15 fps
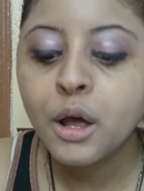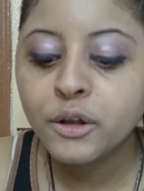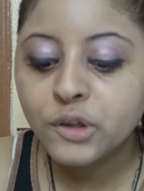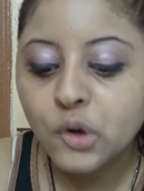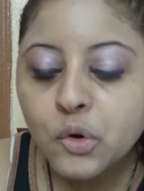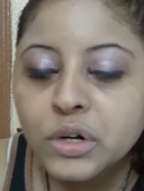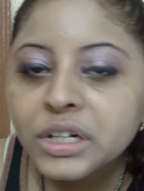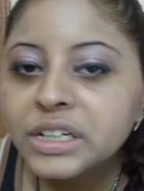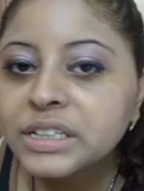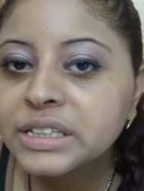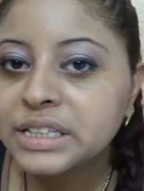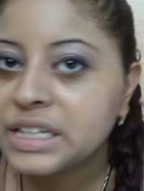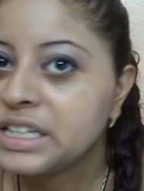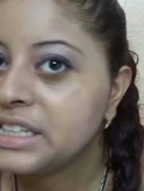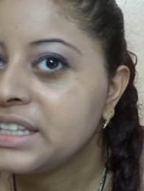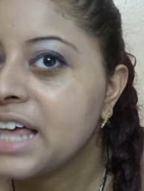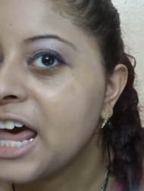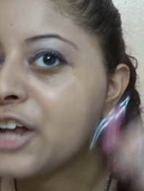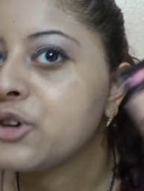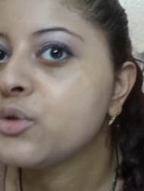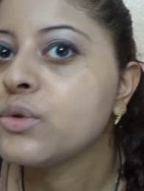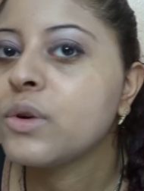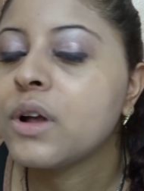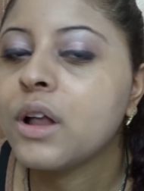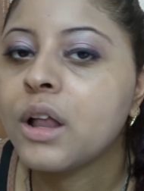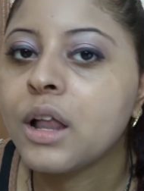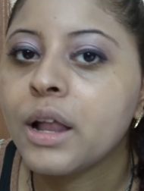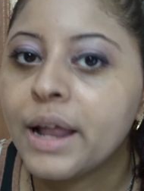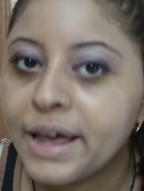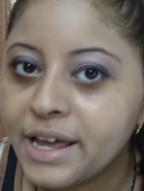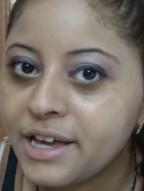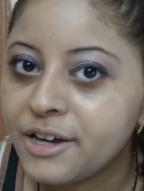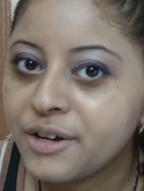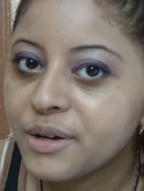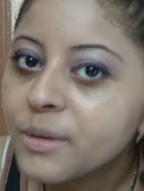The only thing that I don't like